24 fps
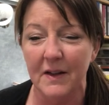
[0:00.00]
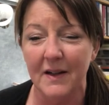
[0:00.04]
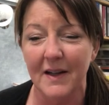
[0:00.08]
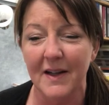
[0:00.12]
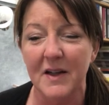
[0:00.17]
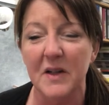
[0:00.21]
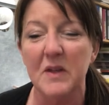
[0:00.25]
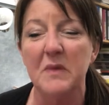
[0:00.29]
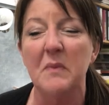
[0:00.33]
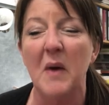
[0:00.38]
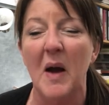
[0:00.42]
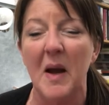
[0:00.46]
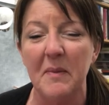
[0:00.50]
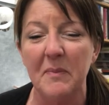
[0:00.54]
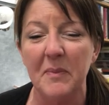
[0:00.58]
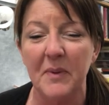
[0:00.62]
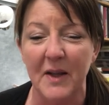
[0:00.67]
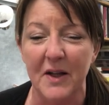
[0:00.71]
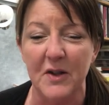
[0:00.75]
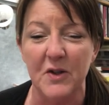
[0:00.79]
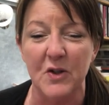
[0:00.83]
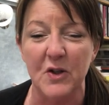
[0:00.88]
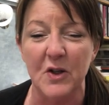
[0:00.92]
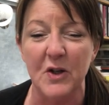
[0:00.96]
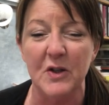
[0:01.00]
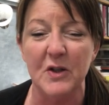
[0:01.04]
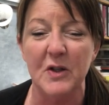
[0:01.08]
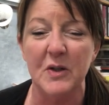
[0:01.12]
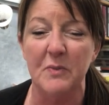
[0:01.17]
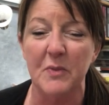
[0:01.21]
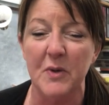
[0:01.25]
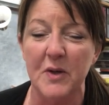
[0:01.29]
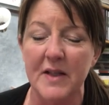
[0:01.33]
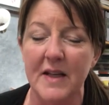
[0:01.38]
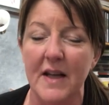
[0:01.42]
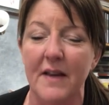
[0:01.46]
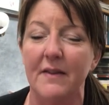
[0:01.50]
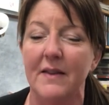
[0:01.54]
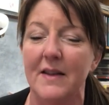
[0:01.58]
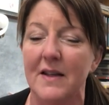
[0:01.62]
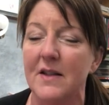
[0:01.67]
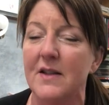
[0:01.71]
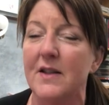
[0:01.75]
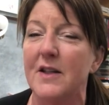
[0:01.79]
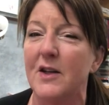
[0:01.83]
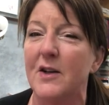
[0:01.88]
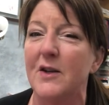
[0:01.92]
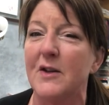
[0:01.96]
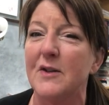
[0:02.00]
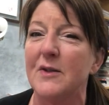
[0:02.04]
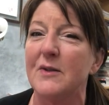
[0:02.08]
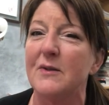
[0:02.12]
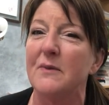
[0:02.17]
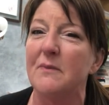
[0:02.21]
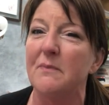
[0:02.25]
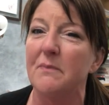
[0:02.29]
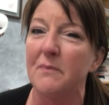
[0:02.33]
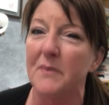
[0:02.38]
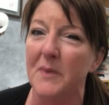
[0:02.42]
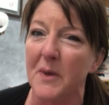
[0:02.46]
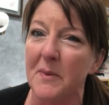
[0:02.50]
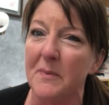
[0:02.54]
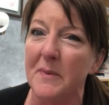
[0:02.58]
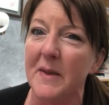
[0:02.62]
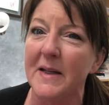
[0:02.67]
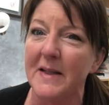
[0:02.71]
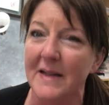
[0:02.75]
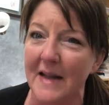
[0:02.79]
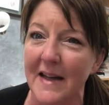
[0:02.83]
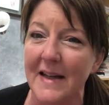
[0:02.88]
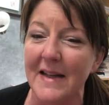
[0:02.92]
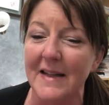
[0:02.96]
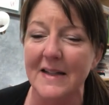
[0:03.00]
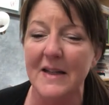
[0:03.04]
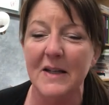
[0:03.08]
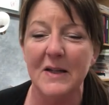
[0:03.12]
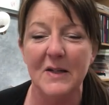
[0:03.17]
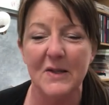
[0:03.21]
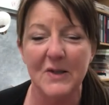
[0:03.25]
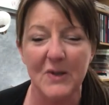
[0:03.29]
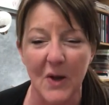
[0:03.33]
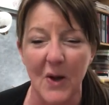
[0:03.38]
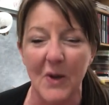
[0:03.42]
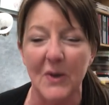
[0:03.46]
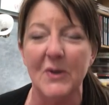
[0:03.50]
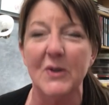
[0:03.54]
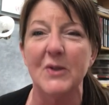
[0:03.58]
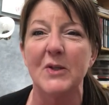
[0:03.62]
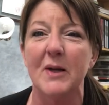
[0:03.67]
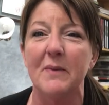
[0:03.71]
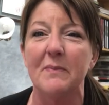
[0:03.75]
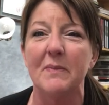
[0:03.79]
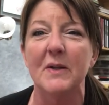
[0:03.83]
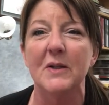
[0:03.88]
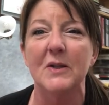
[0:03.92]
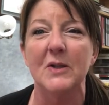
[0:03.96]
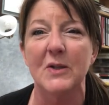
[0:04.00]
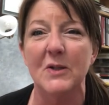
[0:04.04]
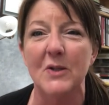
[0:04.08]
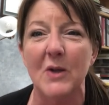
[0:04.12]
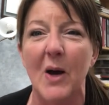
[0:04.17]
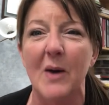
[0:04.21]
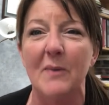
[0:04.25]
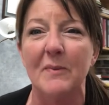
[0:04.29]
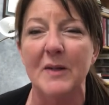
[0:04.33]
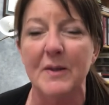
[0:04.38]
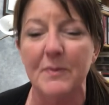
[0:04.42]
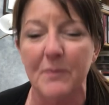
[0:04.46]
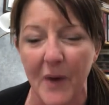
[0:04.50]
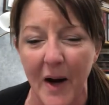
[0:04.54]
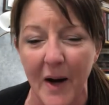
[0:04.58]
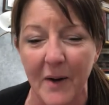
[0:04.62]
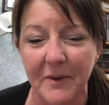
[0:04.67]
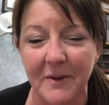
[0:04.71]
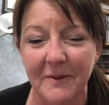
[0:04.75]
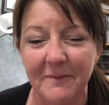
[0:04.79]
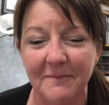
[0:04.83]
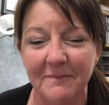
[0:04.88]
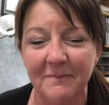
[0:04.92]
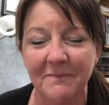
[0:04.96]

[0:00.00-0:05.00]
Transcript: it is my pleasure to present this year's Bill McKnight Scholarship to Thomas Brown.